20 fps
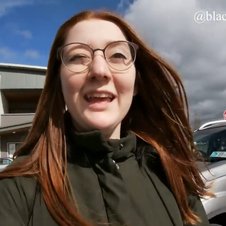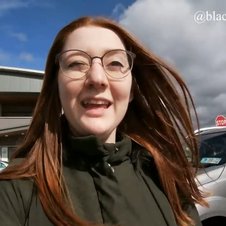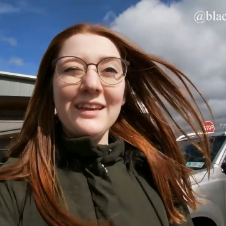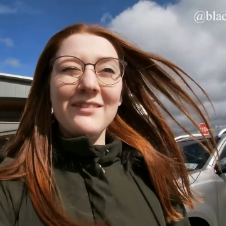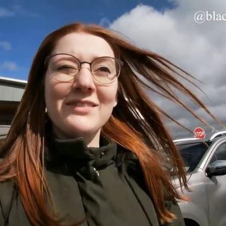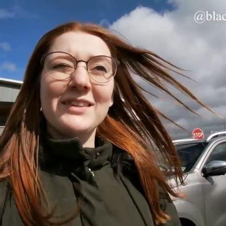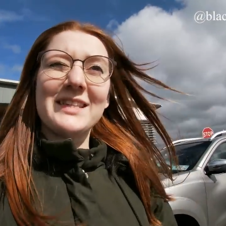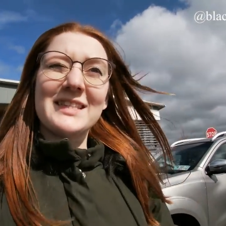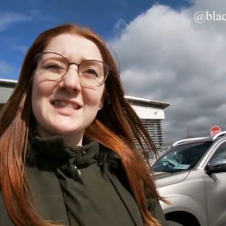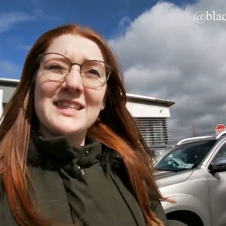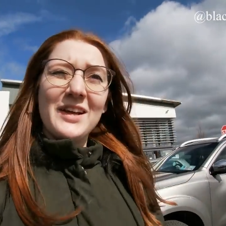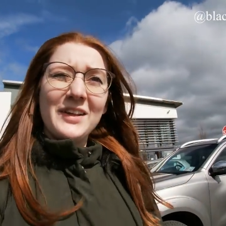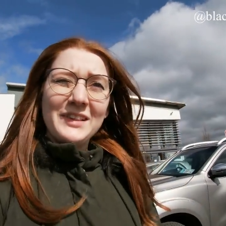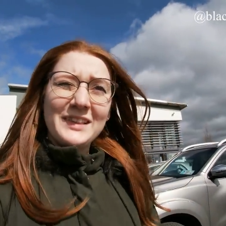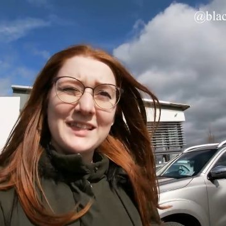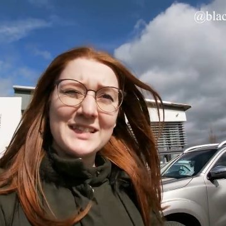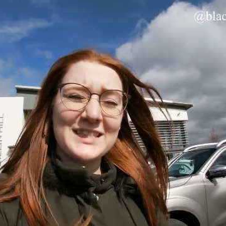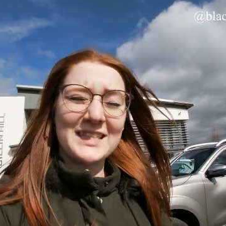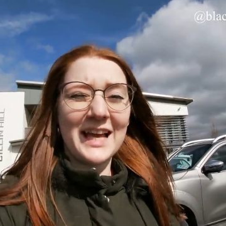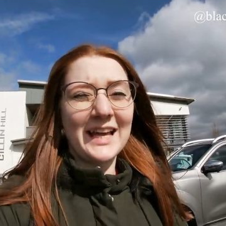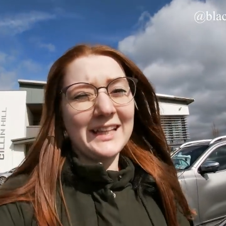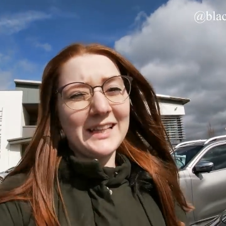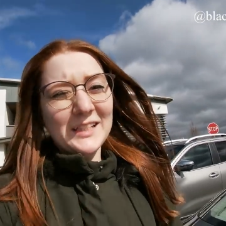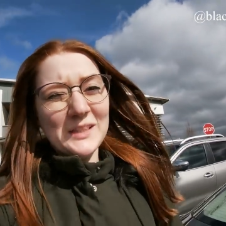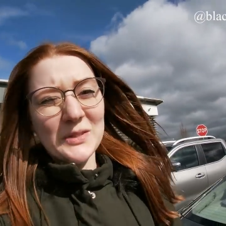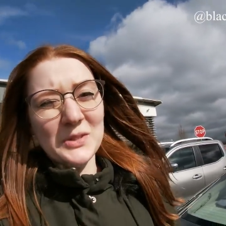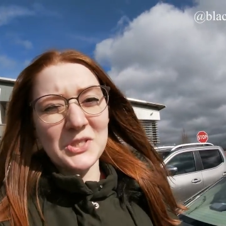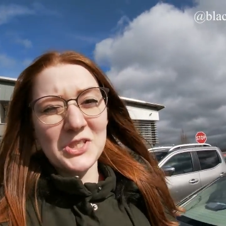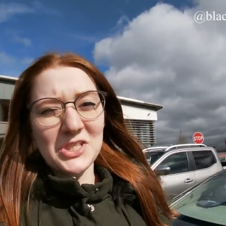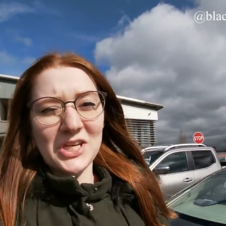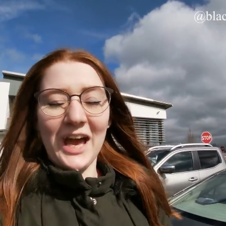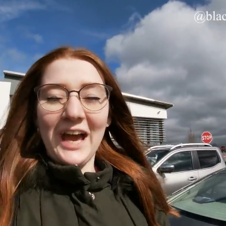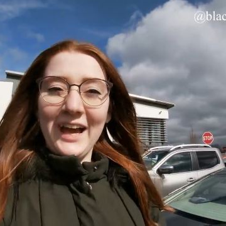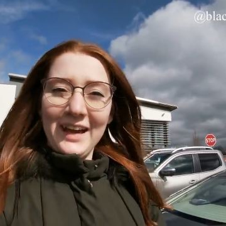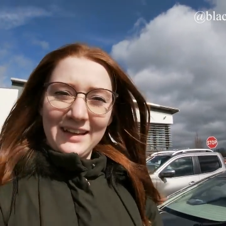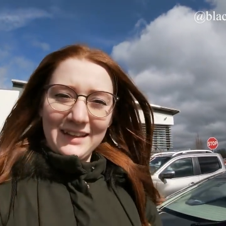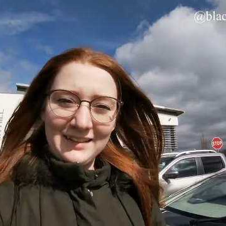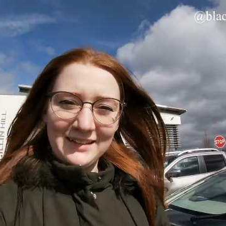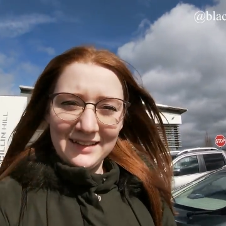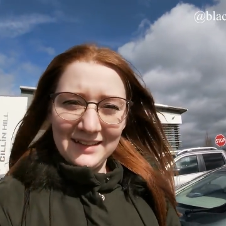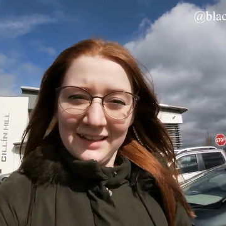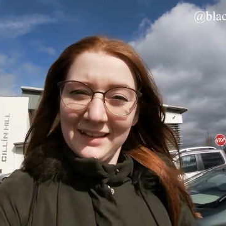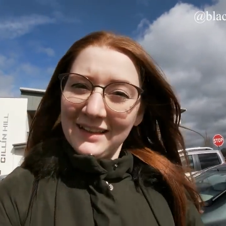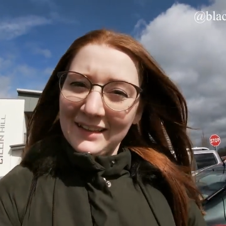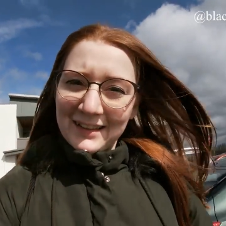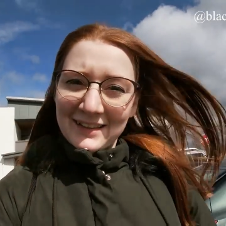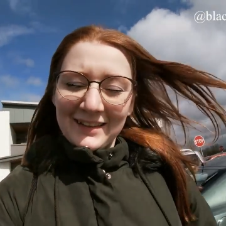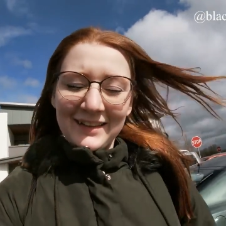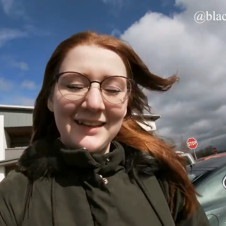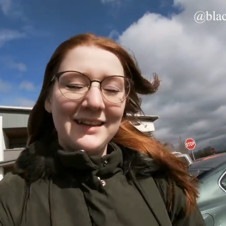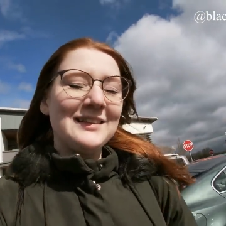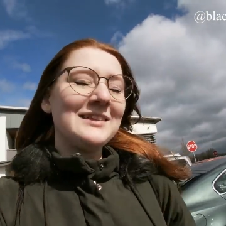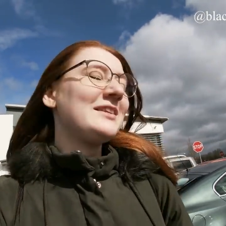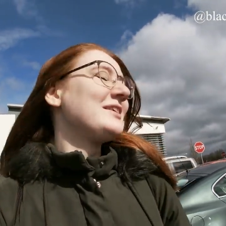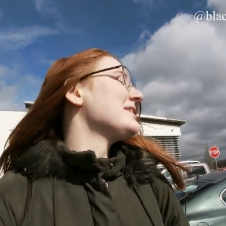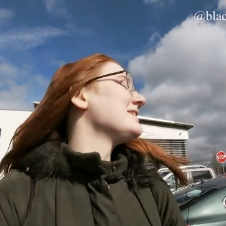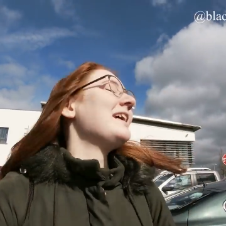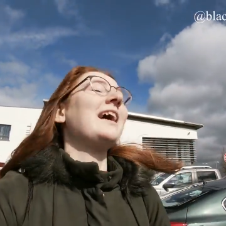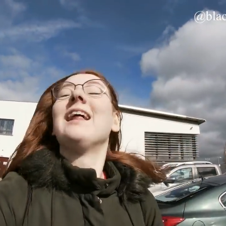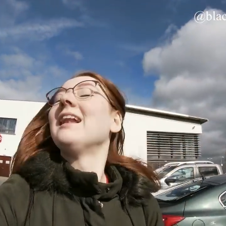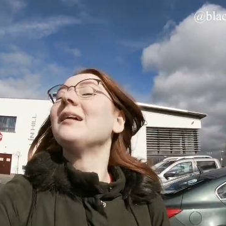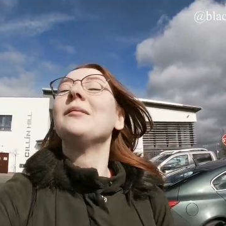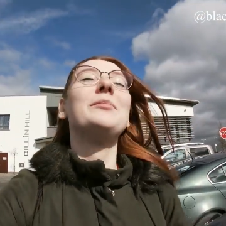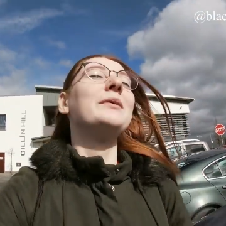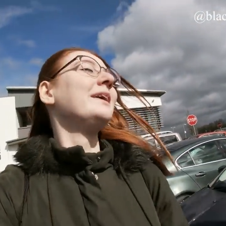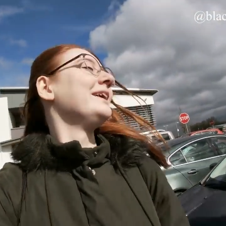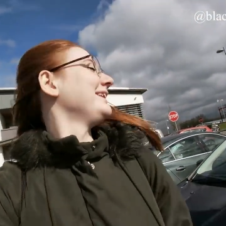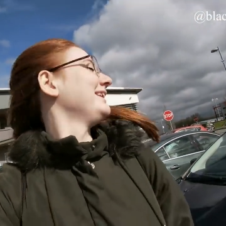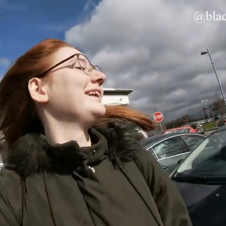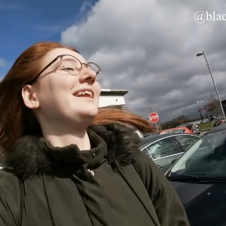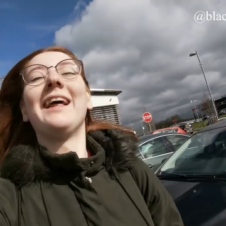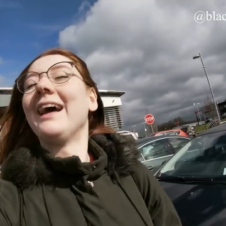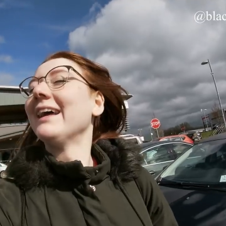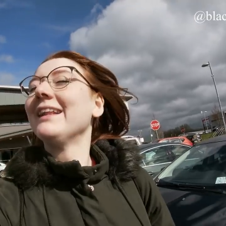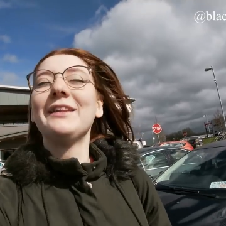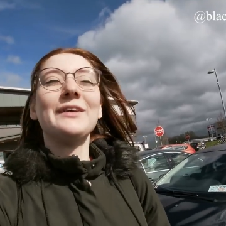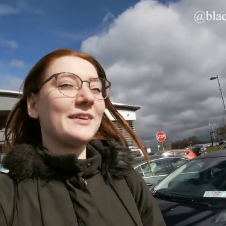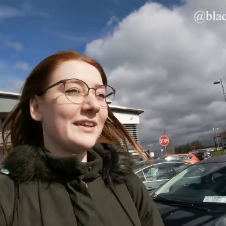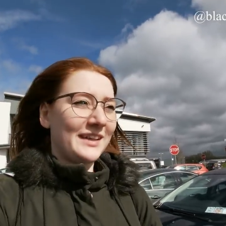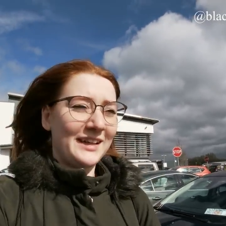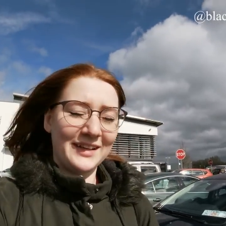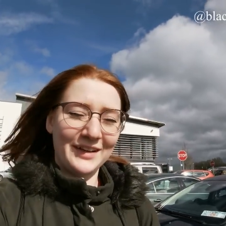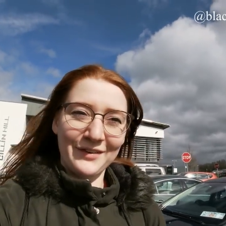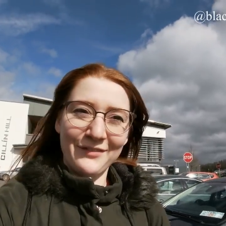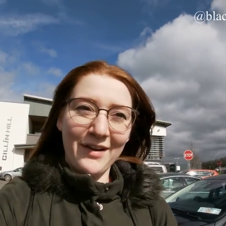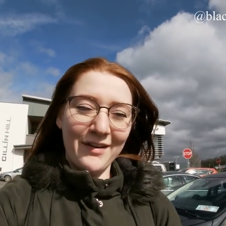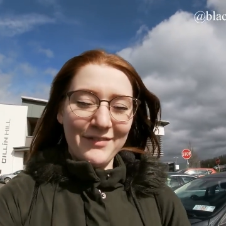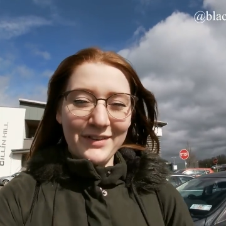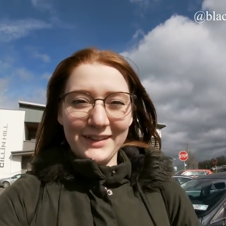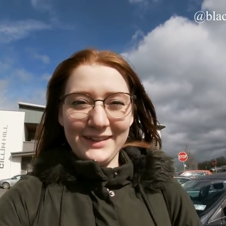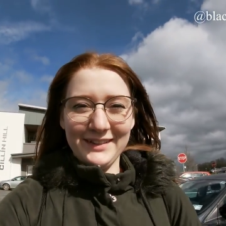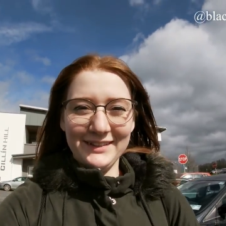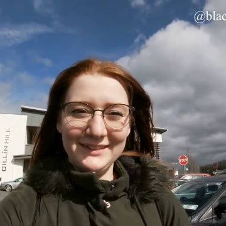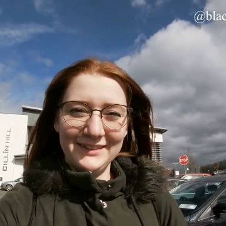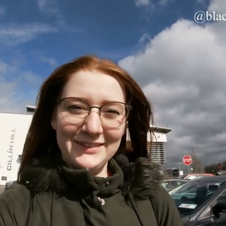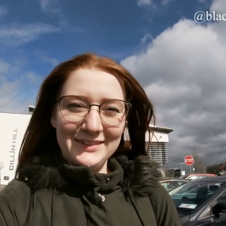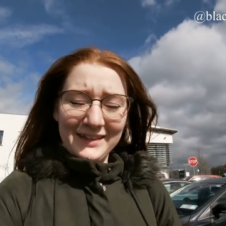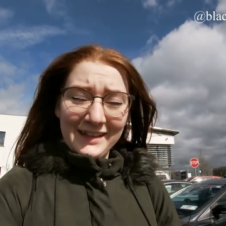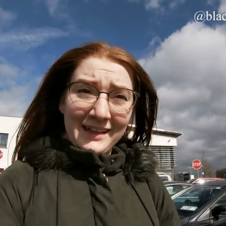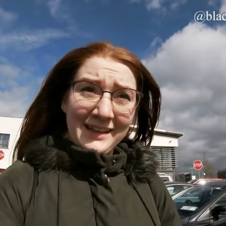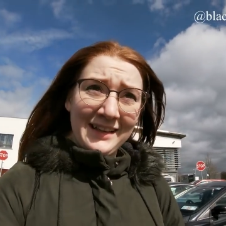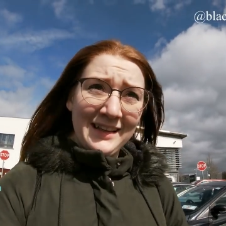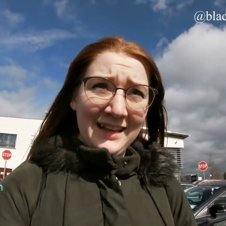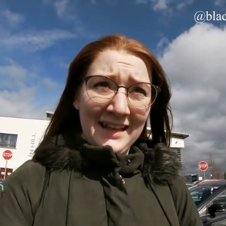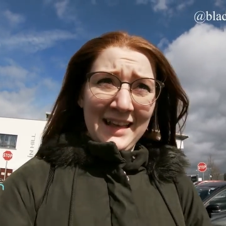Even the sun decided to shine to celebrate that I took care of everything today.